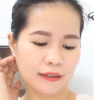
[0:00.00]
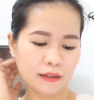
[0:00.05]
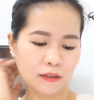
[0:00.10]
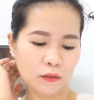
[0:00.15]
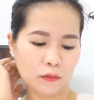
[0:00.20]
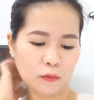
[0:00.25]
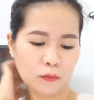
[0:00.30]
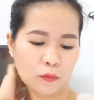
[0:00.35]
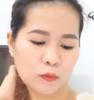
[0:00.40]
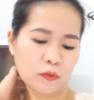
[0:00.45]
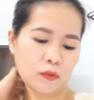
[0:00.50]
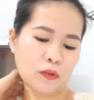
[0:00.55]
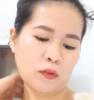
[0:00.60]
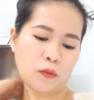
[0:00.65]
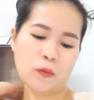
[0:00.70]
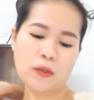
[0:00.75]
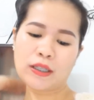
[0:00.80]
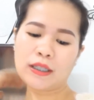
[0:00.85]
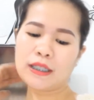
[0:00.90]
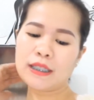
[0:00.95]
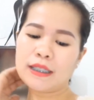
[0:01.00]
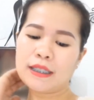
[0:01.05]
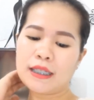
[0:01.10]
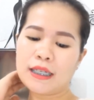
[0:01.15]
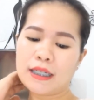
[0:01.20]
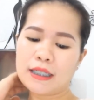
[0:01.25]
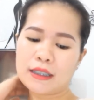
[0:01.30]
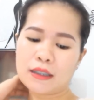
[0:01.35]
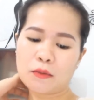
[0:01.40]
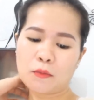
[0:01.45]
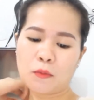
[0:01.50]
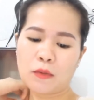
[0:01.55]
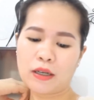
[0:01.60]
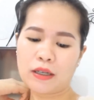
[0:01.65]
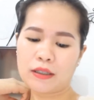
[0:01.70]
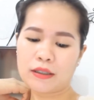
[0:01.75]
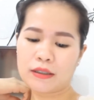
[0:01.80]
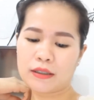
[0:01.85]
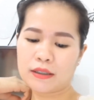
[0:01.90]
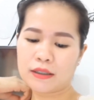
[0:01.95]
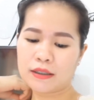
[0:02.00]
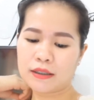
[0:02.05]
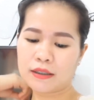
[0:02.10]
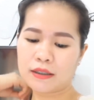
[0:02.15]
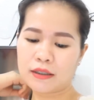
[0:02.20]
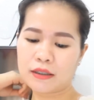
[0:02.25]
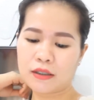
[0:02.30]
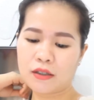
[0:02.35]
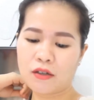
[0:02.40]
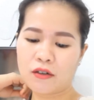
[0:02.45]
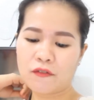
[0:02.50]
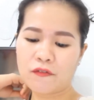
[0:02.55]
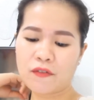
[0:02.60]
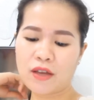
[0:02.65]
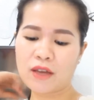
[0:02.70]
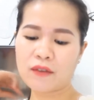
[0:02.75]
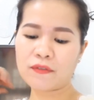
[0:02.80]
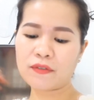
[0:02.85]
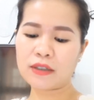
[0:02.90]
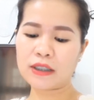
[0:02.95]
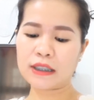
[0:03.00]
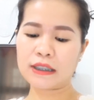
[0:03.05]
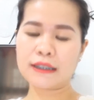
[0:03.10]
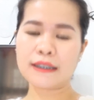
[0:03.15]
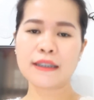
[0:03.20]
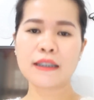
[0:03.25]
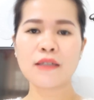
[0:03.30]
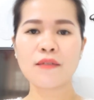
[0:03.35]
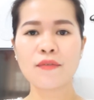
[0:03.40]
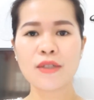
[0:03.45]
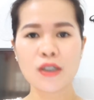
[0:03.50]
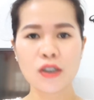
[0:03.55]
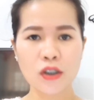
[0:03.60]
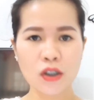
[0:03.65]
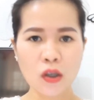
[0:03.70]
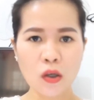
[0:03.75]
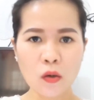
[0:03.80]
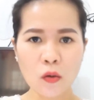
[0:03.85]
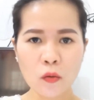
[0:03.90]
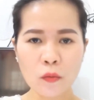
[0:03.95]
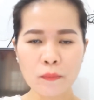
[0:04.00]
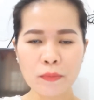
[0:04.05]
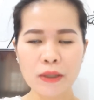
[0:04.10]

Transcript: So, 26, what's your favorite TV show?